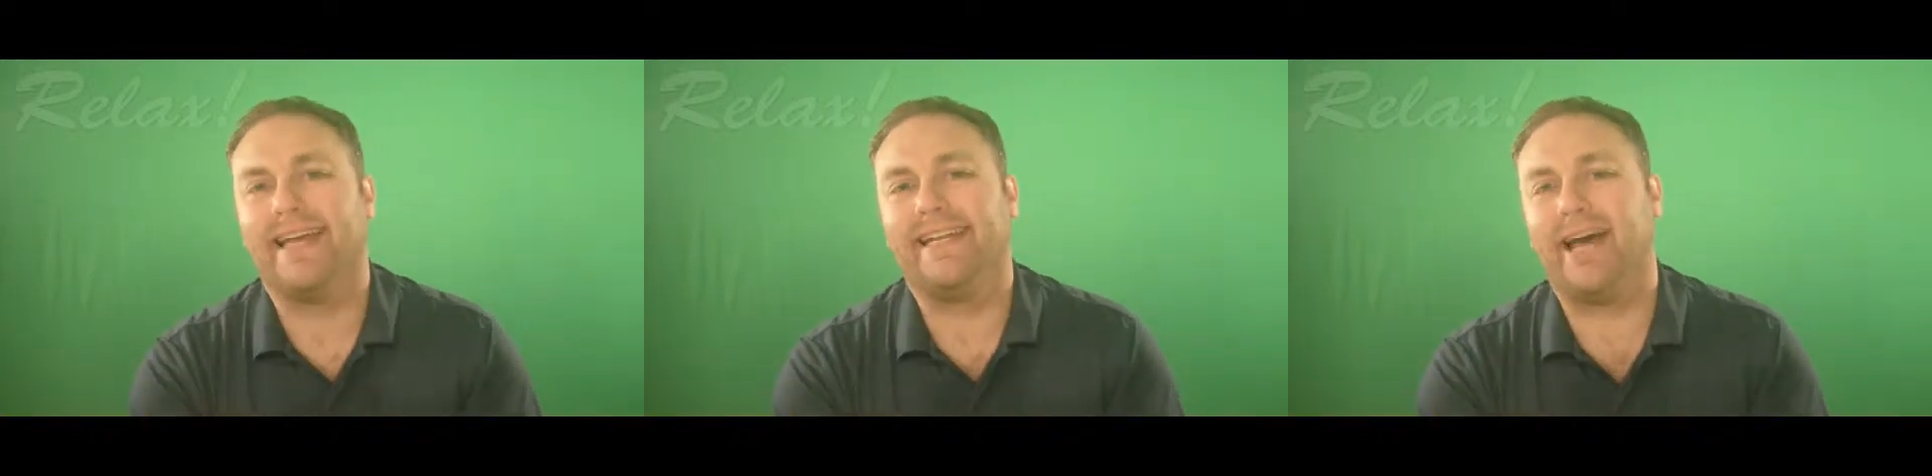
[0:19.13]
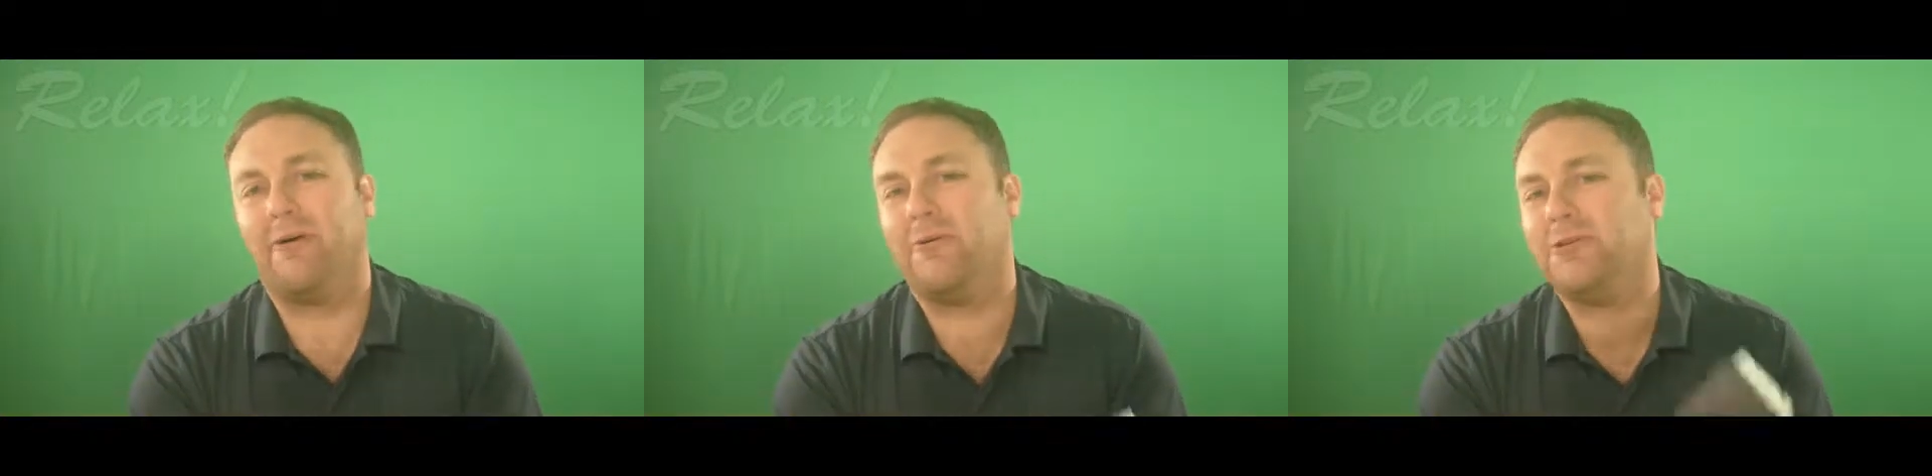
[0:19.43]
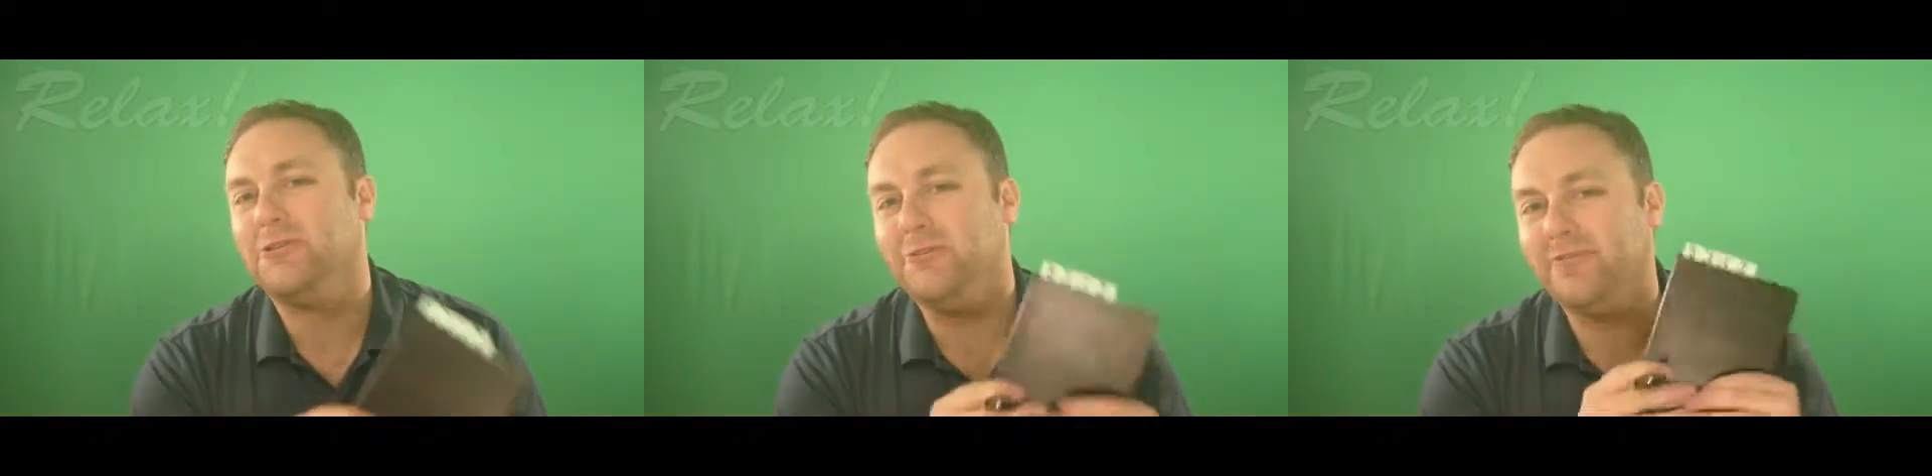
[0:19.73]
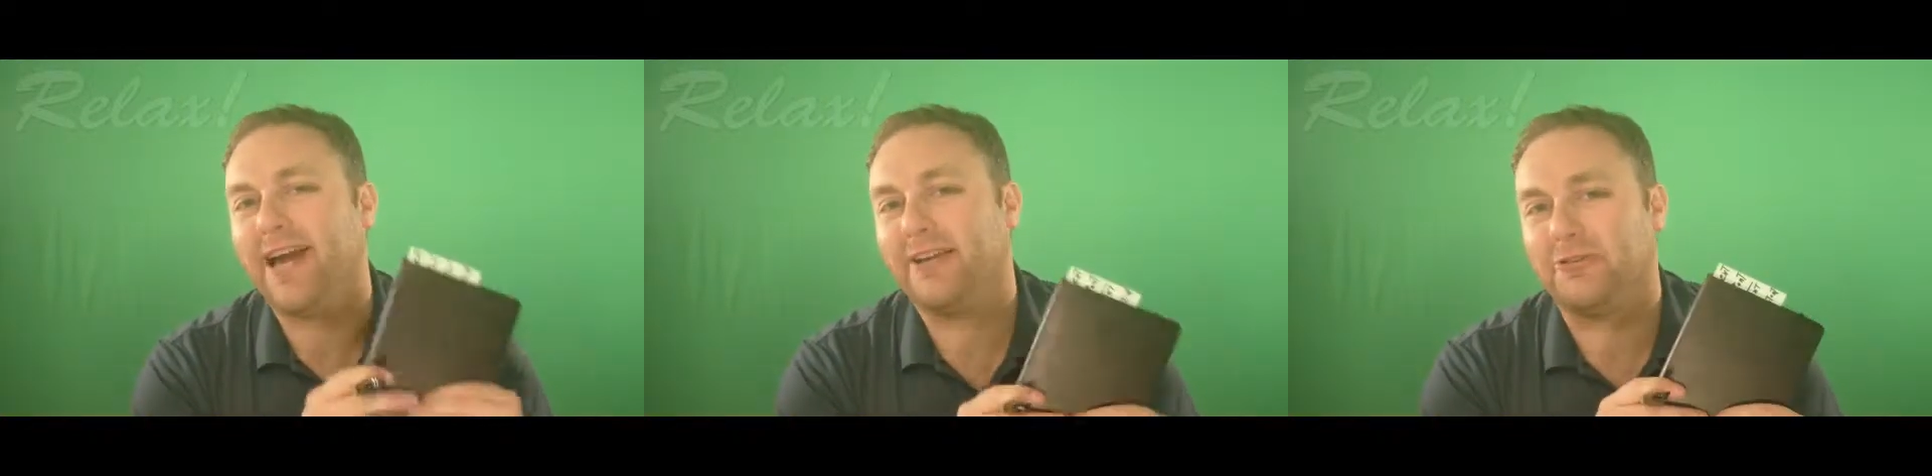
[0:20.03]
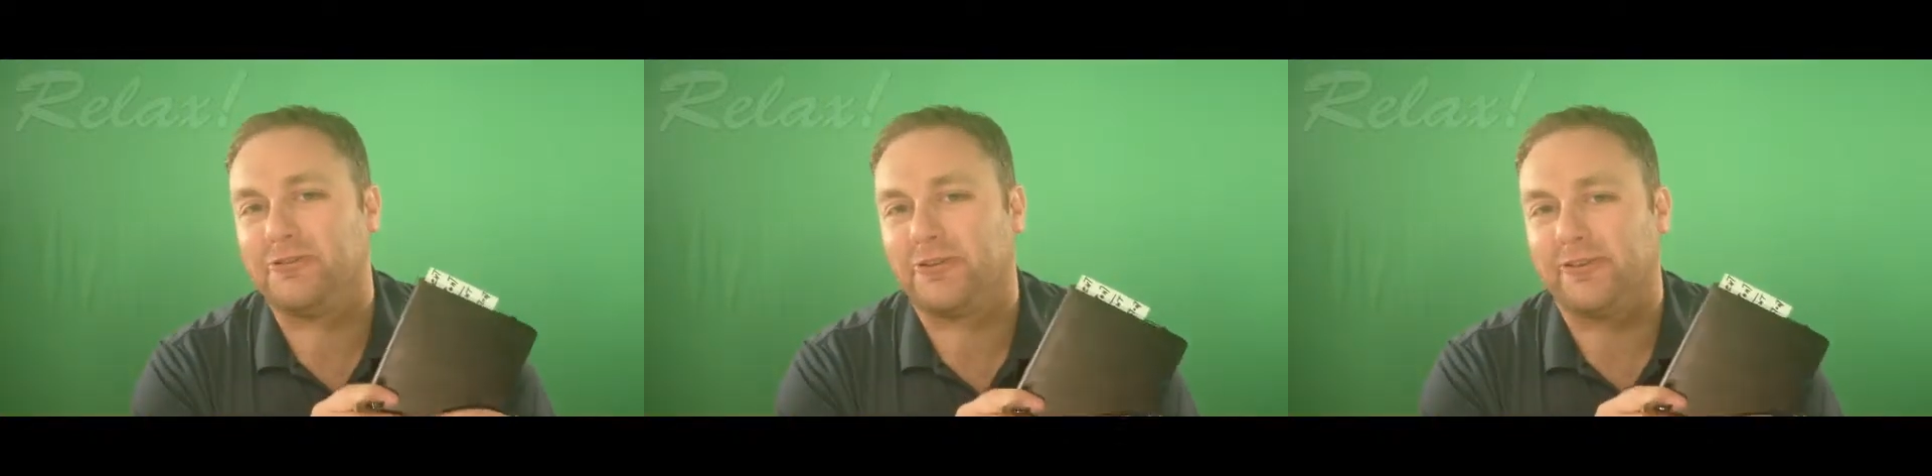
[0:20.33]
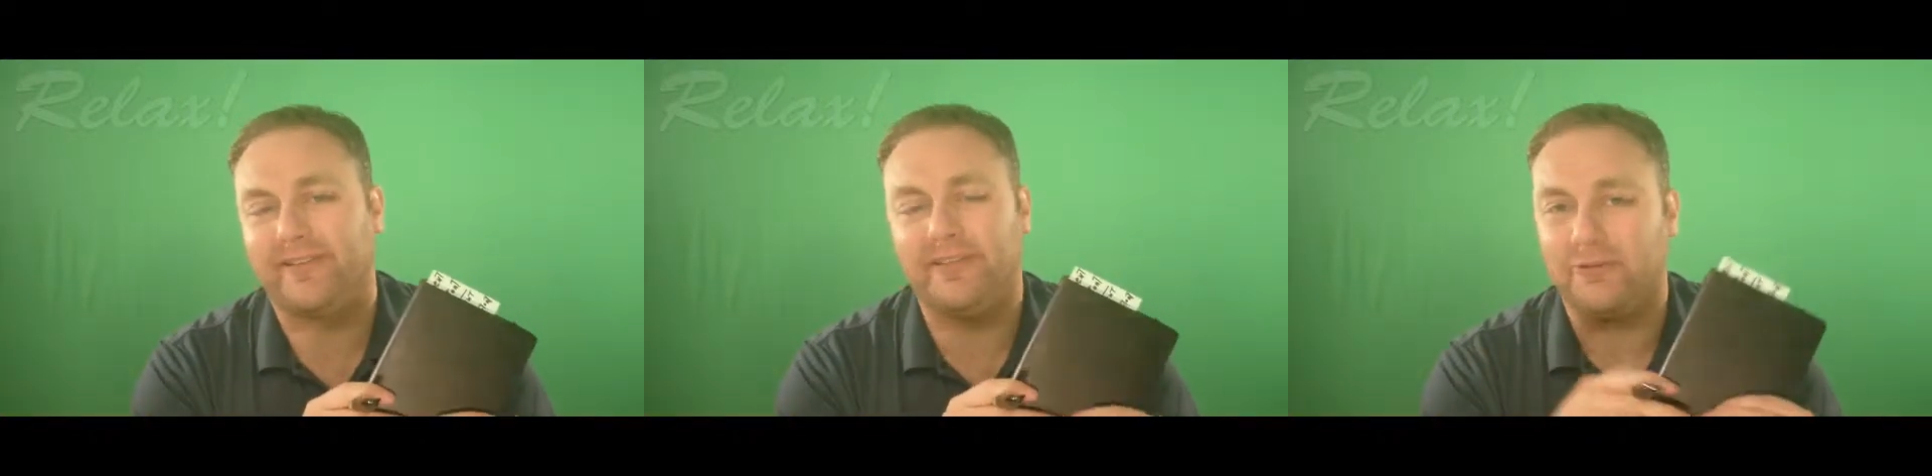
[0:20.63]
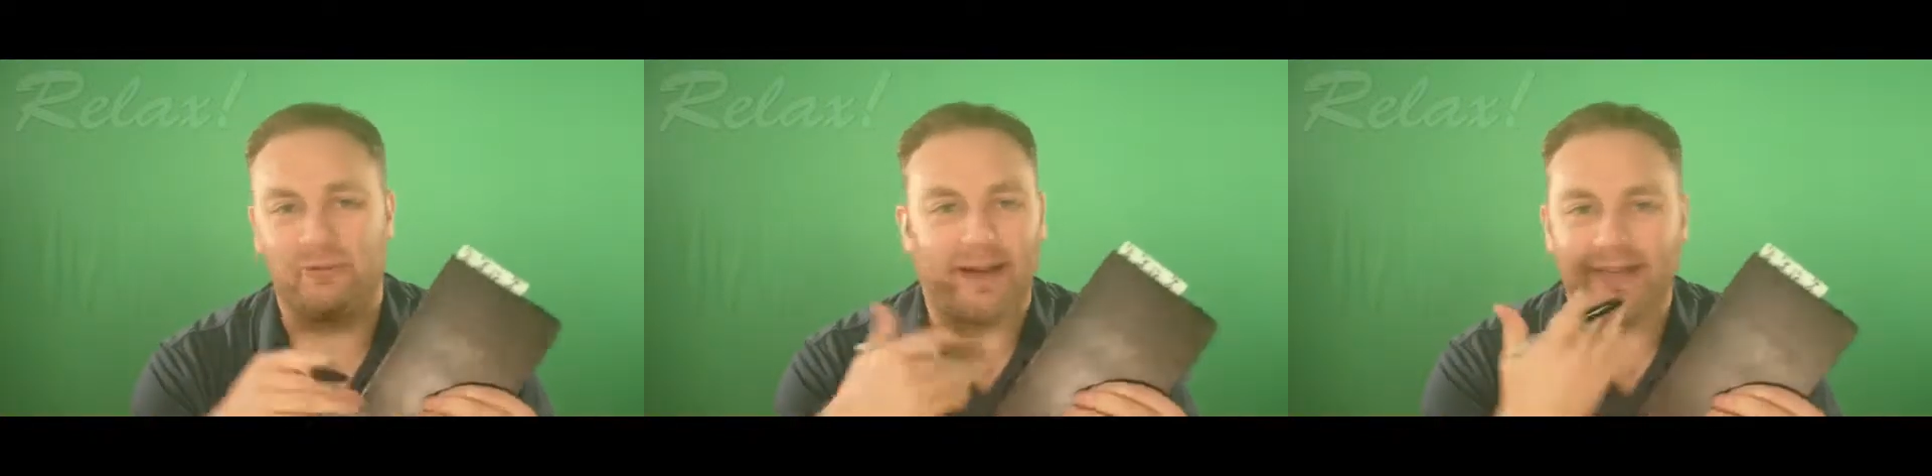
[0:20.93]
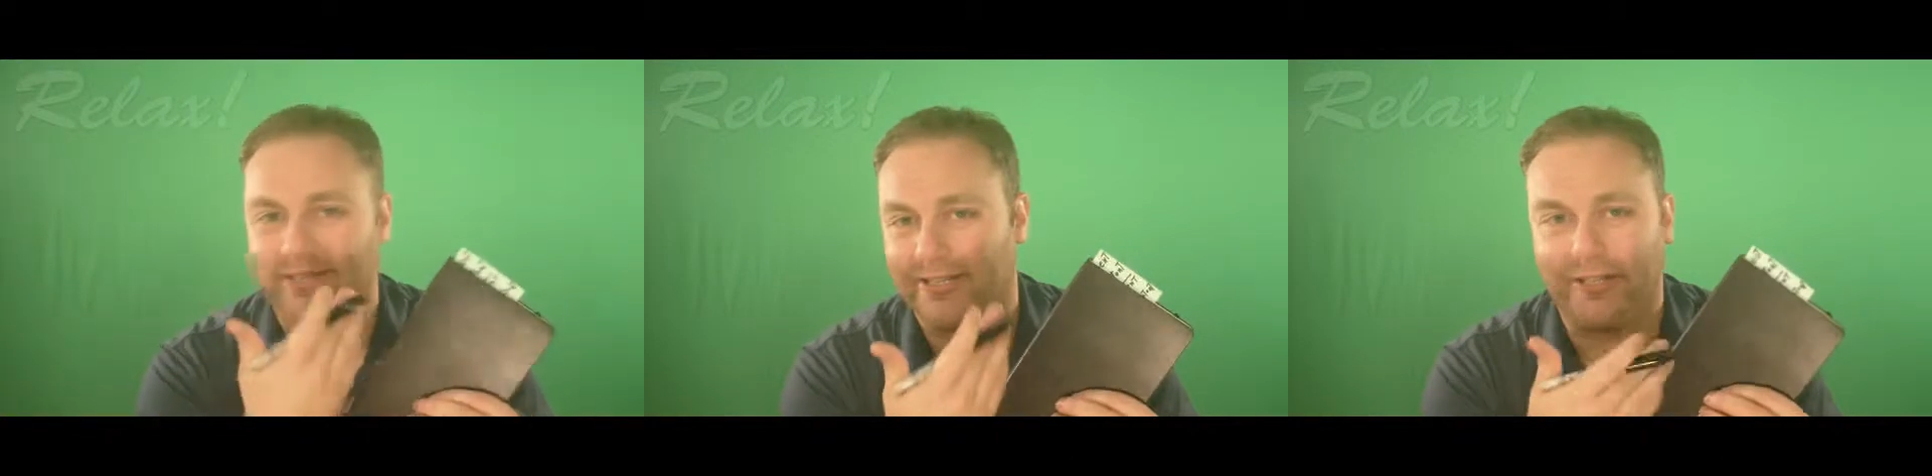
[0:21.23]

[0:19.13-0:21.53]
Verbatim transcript: Now, you've got your journal and you write,